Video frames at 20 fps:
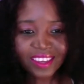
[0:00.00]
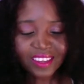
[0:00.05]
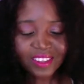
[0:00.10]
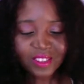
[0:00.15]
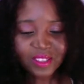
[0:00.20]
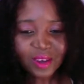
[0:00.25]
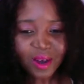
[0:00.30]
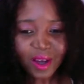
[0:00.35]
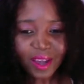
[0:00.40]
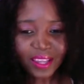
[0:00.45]

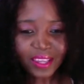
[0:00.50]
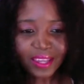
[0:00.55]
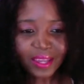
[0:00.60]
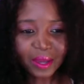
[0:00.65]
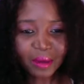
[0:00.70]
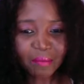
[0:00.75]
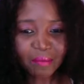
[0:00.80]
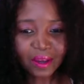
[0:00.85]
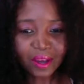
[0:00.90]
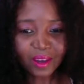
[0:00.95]
talking
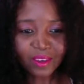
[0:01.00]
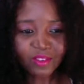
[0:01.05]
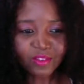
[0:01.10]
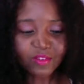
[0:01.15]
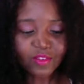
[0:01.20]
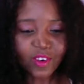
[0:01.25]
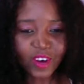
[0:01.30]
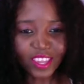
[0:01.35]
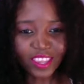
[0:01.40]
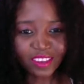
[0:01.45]
about
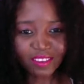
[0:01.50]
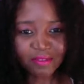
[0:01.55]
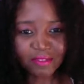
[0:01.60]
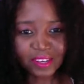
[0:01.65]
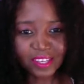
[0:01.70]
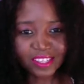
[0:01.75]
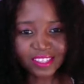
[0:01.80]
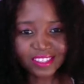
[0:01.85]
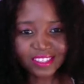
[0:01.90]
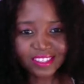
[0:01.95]

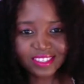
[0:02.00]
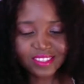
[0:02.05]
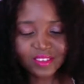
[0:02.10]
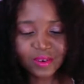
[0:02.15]
forgiveness.